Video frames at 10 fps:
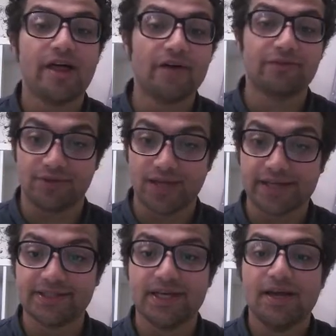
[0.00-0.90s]
After
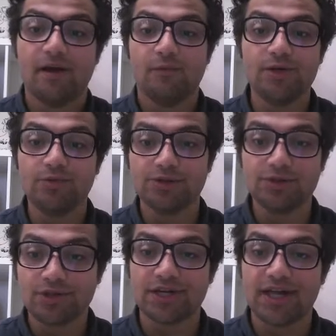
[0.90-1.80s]
that, we will
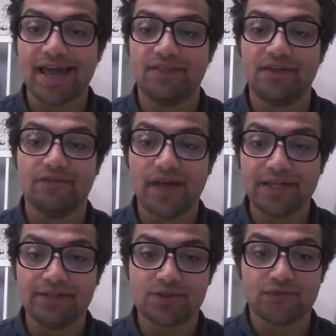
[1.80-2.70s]
look at the
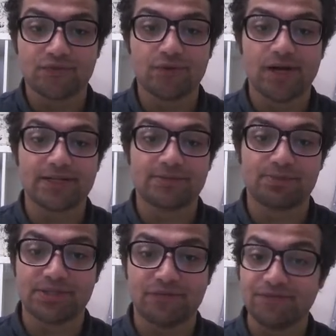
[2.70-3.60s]
values for a
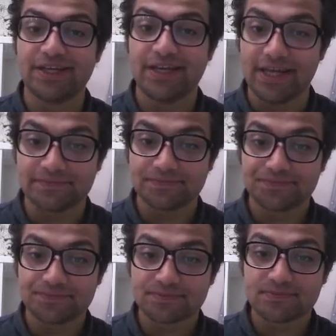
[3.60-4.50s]
specific key.
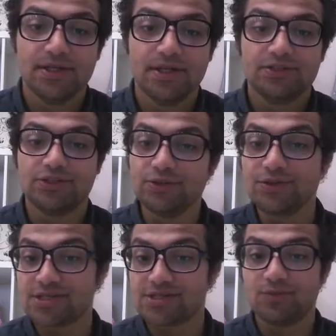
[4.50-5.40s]
To do
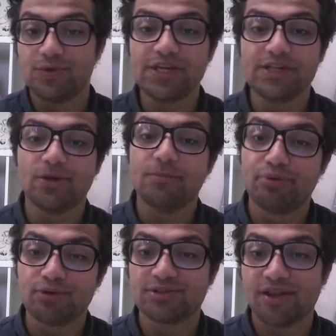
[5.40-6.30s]
this, we need to
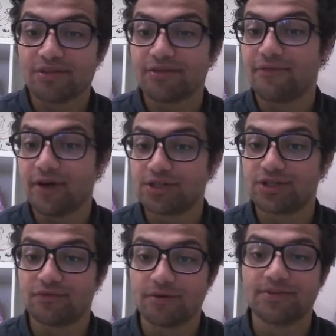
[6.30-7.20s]
import another
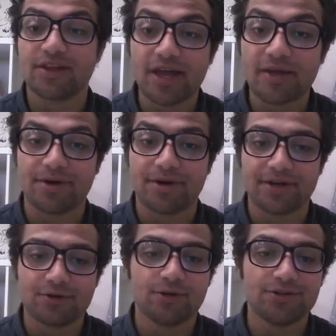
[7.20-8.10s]
function from the library
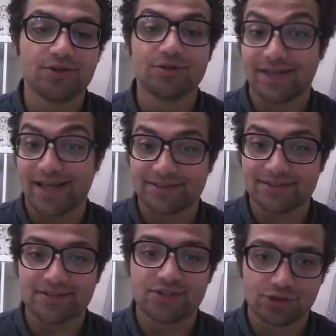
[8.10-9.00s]
called concat,
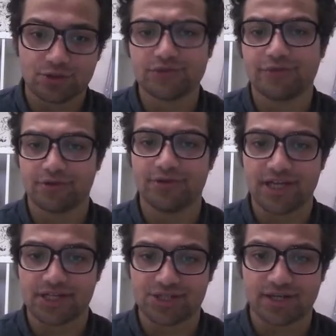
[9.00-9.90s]
short for
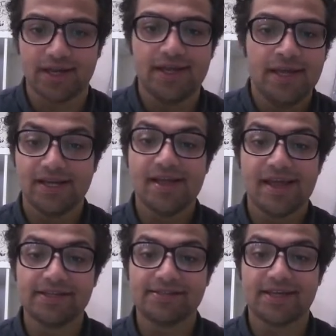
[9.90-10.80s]
connection.
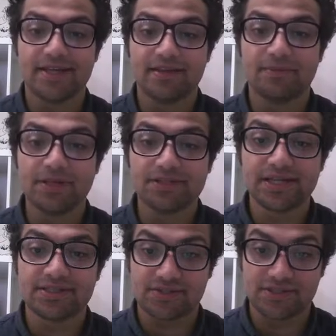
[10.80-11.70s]
It's in the
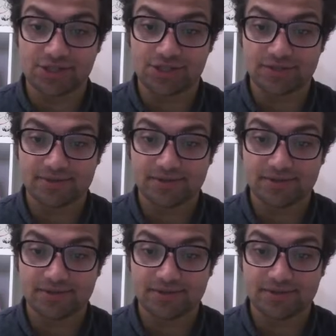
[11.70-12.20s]
built-ins section.